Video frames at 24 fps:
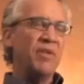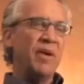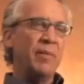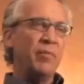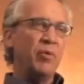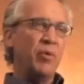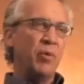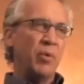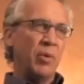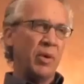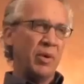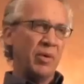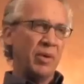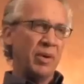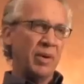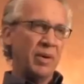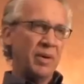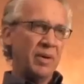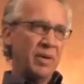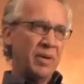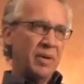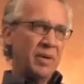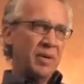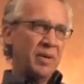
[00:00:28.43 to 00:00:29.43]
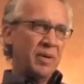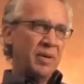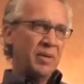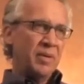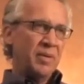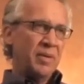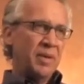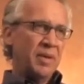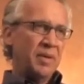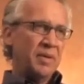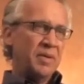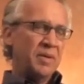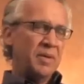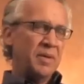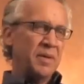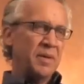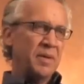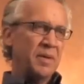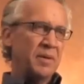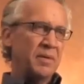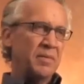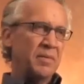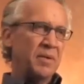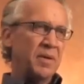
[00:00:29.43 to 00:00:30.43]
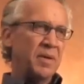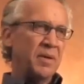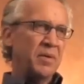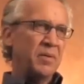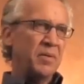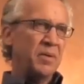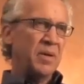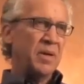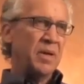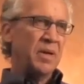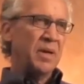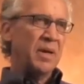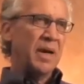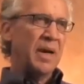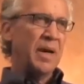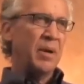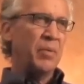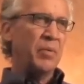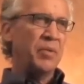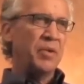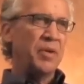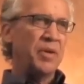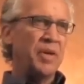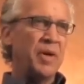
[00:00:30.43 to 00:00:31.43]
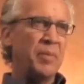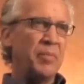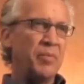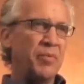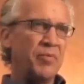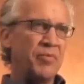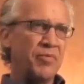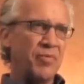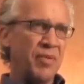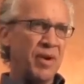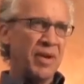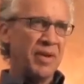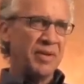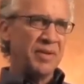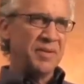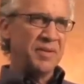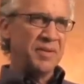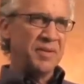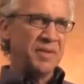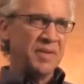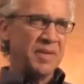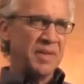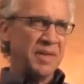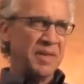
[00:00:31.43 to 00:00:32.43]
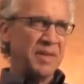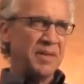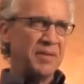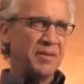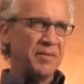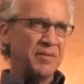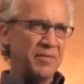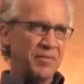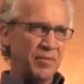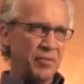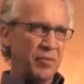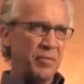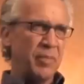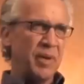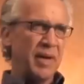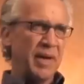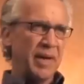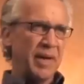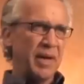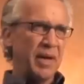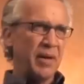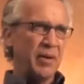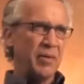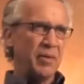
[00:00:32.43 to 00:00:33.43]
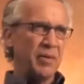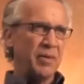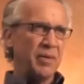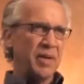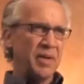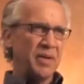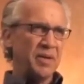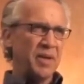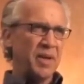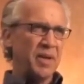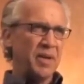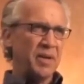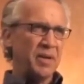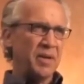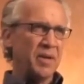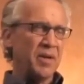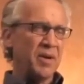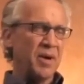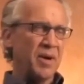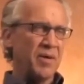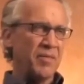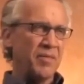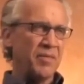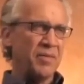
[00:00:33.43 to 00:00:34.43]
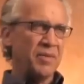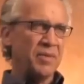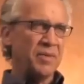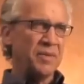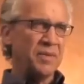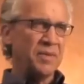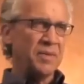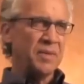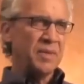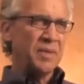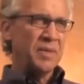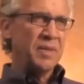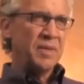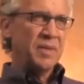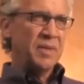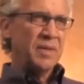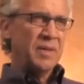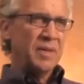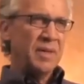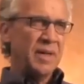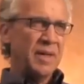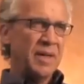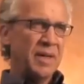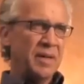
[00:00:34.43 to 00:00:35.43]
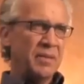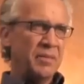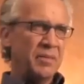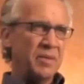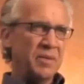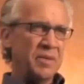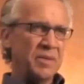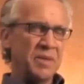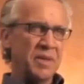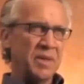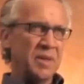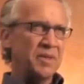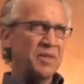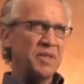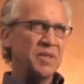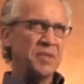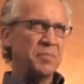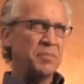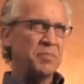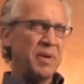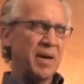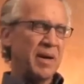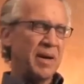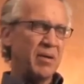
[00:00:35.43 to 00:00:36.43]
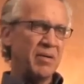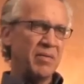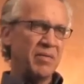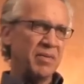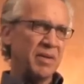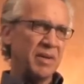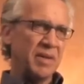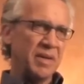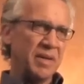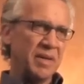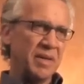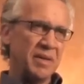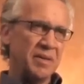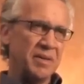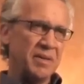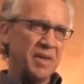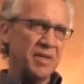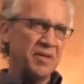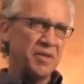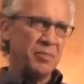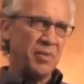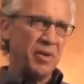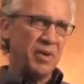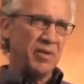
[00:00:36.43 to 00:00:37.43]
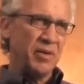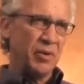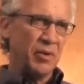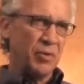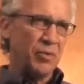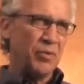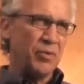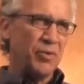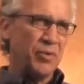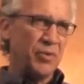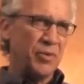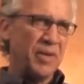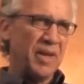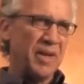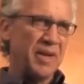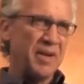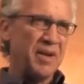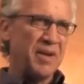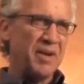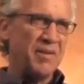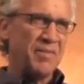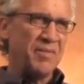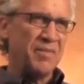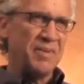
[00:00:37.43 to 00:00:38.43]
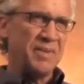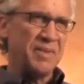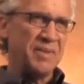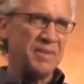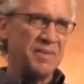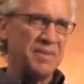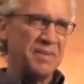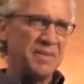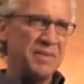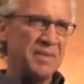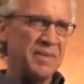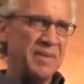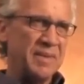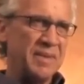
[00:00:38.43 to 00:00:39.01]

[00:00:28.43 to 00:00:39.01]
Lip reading: February that I, with a couple friends, flew back here and attended a conference and was just powerfully touched by the Lord during that conference.